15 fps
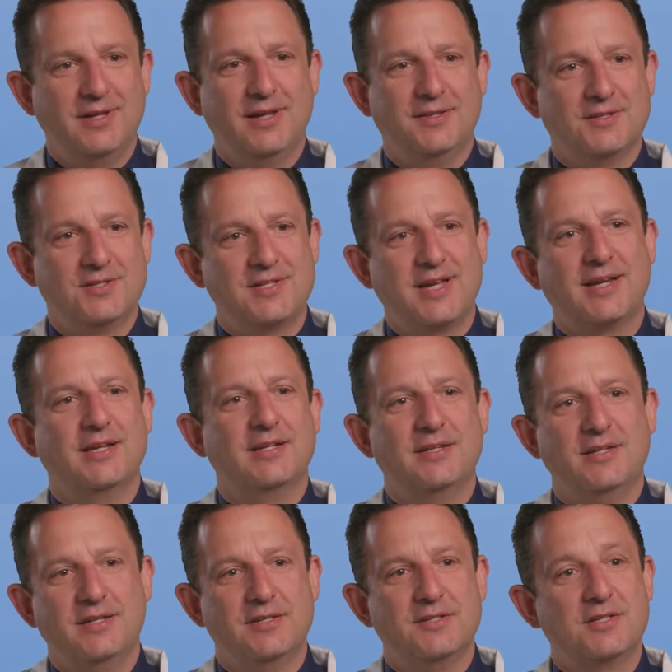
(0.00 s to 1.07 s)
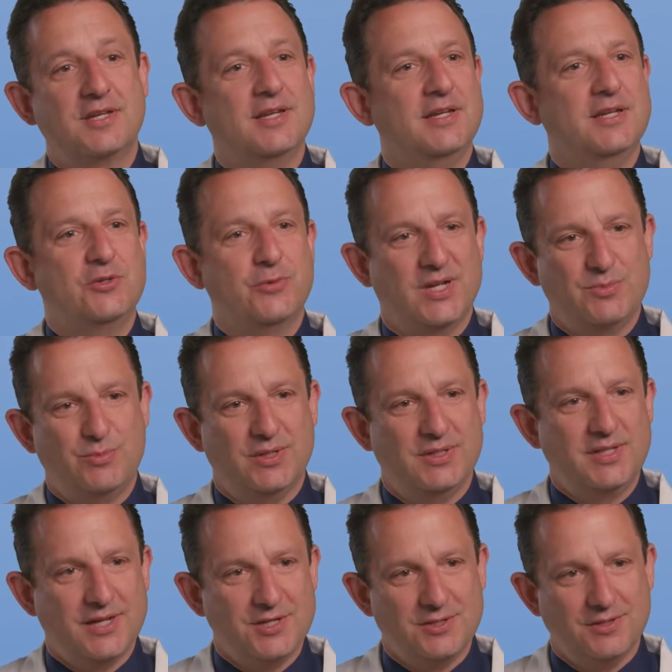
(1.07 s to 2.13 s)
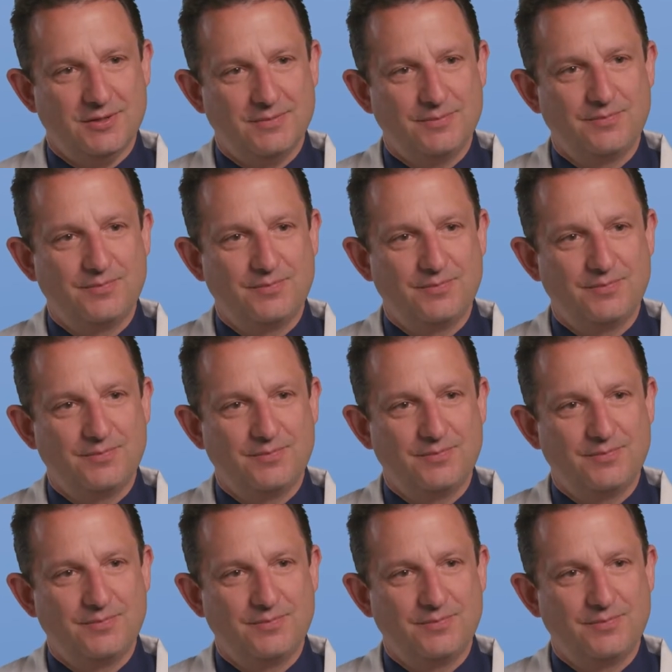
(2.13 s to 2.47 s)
and the second is kidney transplantation.